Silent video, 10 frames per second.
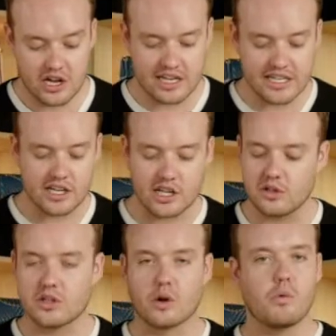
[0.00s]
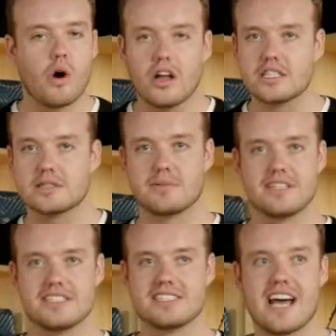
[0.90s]
you're gonna need a cute little wallet to
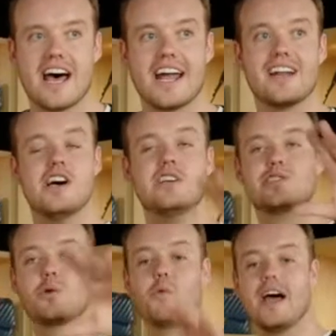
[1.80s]
put inside. So